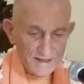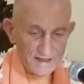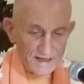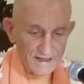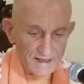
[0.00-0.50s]

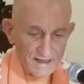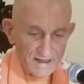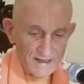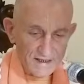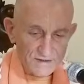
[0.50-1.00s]

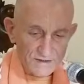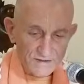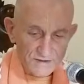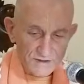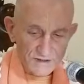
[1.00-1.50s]
Indeed, as soon
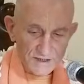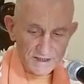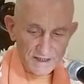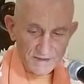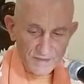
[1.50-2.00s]
as Sri
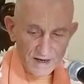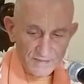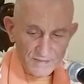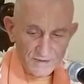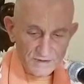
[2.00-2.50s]
Caitanya
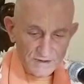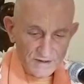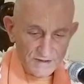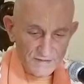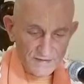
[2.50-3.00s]
Mahaprabhu saw
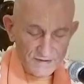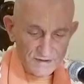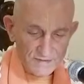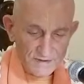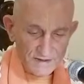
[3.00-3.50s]
the river
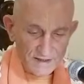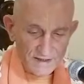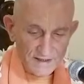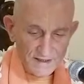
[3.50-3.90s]
Jamuna,